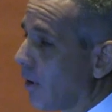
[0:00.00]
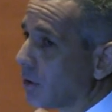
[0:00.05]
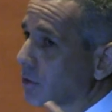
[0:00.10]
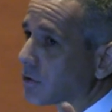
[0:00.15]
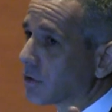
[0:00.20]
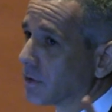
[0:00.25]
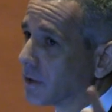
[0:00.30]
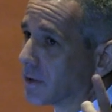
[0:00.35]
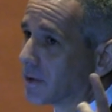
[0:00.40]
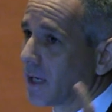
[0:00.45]
have
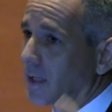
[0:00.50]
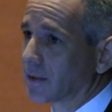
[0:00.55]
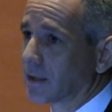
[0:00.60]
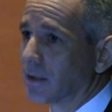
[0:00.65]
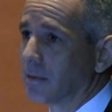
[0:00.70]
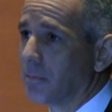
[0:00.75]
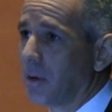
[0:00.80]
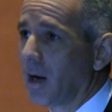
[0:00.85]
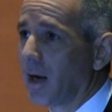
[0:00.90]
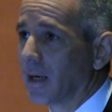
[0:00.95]
also
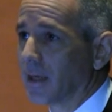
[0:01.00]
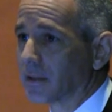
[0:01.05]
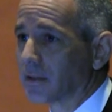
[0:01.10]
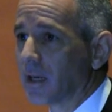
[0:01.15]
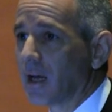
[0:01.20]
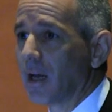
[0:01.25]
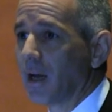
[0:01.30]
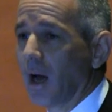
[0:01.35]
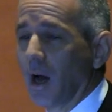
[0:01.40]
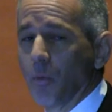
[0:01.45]
detected the
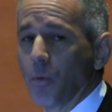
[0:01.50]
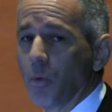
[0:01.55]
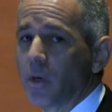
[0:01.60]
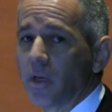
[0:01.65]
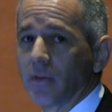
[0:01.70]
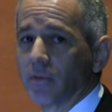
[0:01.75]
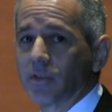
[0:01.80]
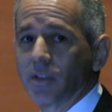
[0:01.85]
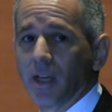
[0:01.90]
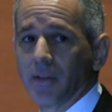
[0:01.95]
bias. I
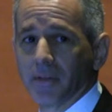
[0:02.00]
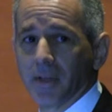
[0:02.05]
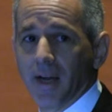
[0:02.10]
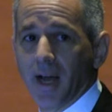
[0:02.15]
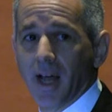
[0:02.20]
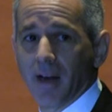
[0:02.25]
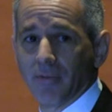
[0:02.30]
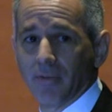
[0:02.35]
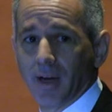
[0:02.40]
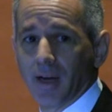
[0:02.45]
wouldn't have sent it
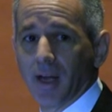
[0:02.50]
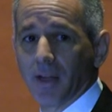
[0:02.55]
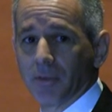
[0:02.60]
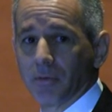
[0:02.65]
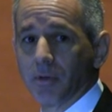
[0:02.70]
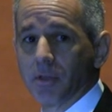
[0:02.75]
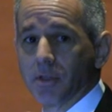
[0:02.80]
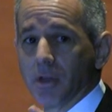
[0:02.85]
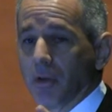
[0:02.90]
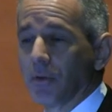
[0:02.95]
out if I got
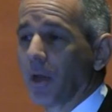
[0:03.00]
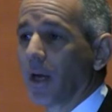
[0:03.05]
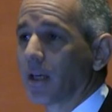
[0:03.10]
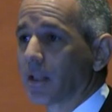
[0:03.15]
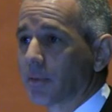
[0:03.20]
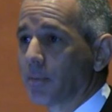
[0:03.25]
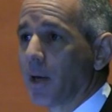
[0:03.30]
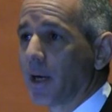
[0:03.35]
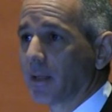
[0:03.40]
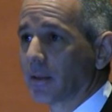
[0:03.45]
the result I
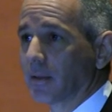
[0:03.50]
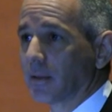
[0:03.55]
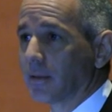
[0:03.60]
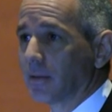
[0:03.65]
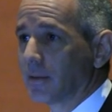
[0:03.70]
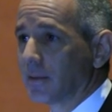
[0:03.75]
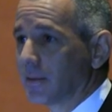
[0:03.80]
expected.